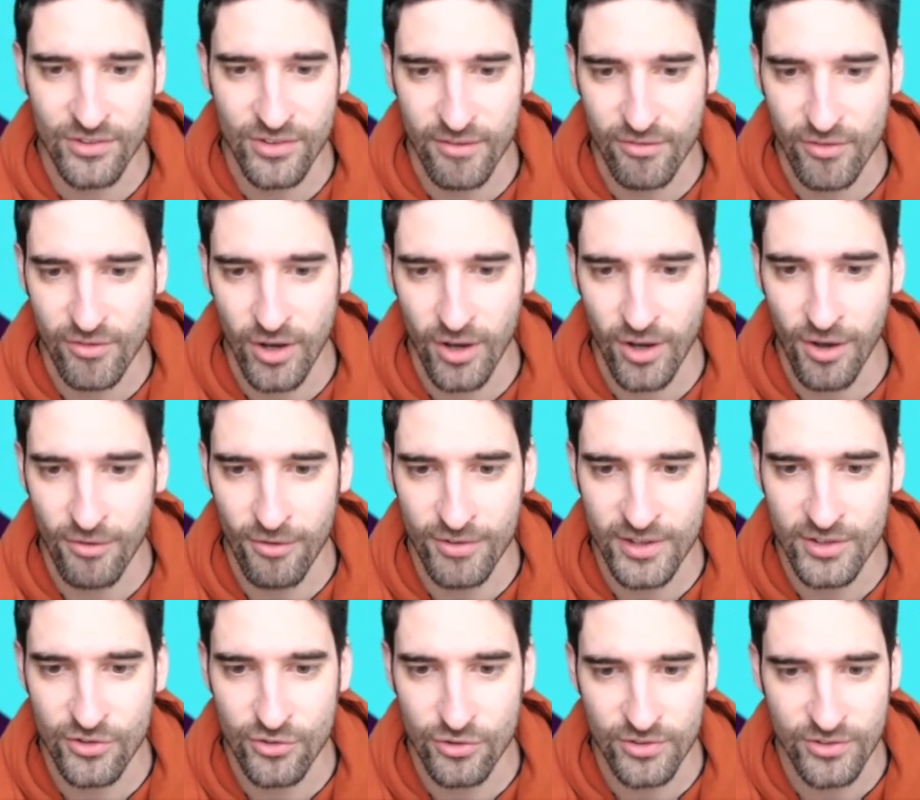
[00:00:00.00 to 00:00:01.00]
They've got a lot of
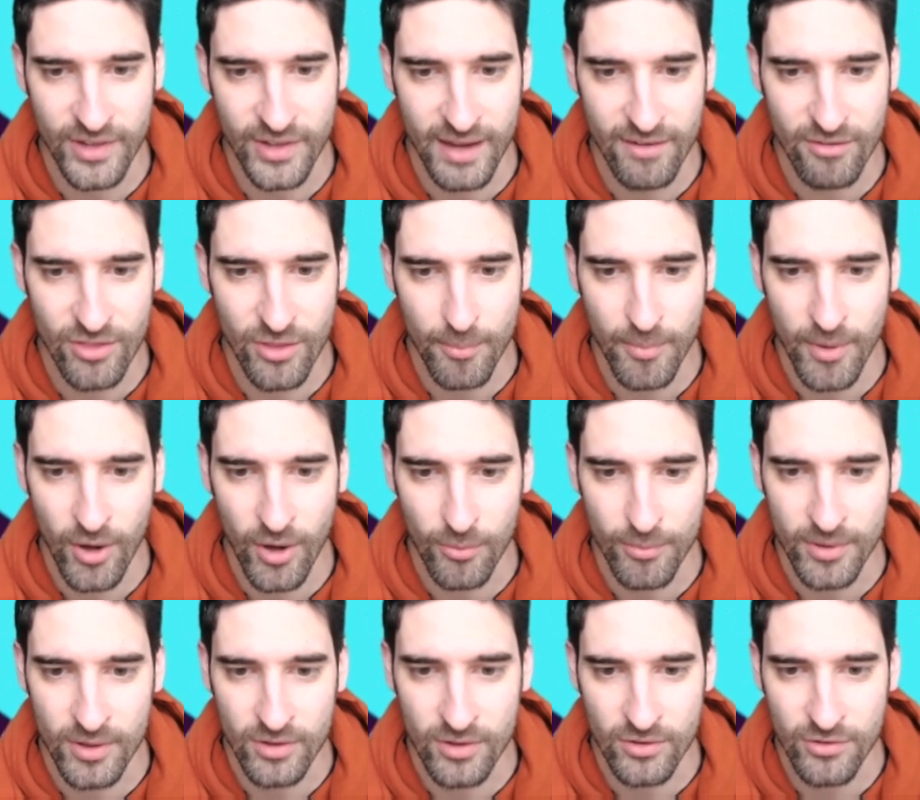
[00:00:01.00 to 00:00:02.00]
injuries there at the
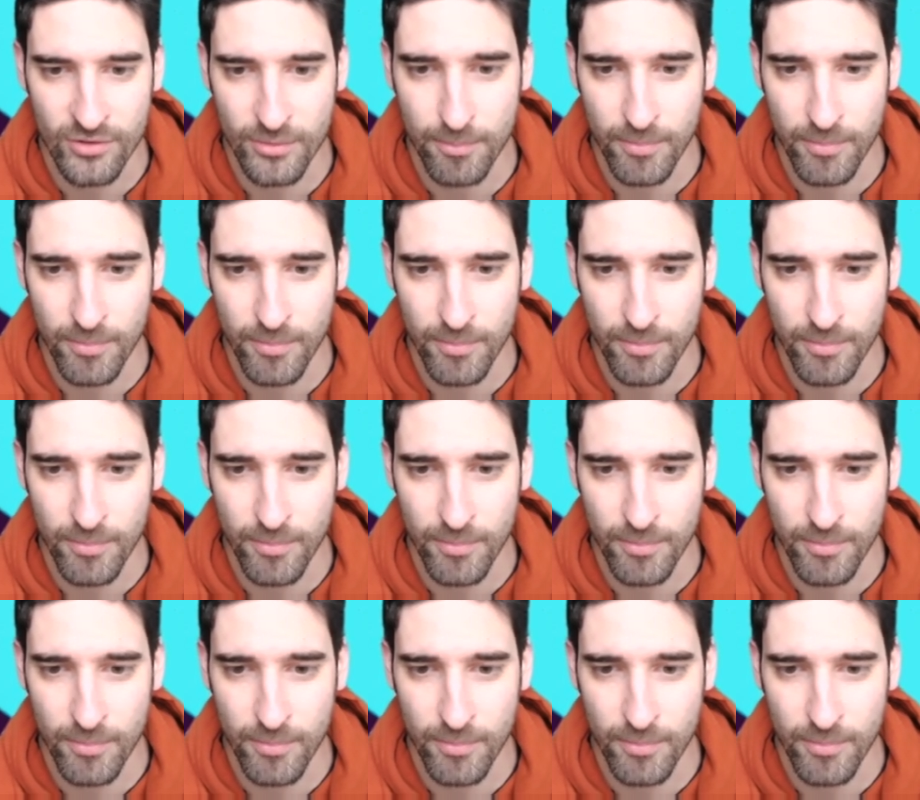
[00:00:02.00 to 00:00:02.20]
moment,